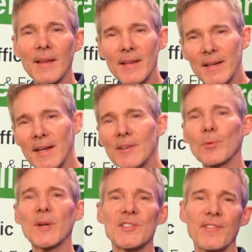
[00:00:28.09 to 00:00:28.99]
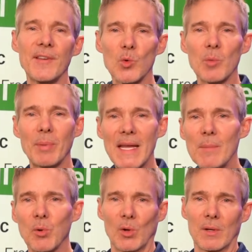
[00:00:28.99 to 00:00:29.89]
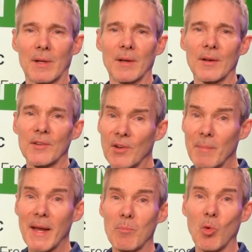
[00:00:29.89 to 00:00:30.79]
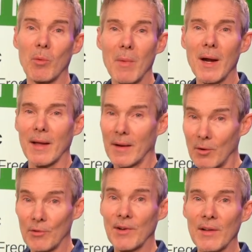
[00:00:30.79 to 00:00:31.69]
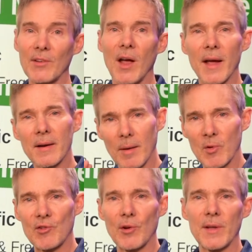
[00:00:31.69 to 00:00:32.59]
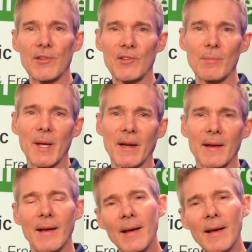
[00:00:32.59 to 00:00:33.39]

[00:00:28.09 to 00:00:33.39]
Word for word: you need to reach fewer people to make more money. I know it sounds odd. I'm going to show you in just a minute.